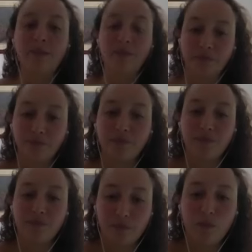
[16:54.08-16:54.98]
not big
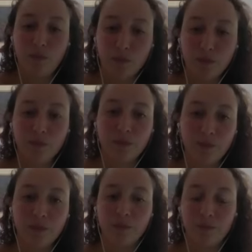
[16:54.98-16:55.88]
mysterious well,
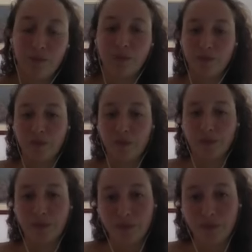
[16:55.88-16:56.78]
it's kind of mysterious when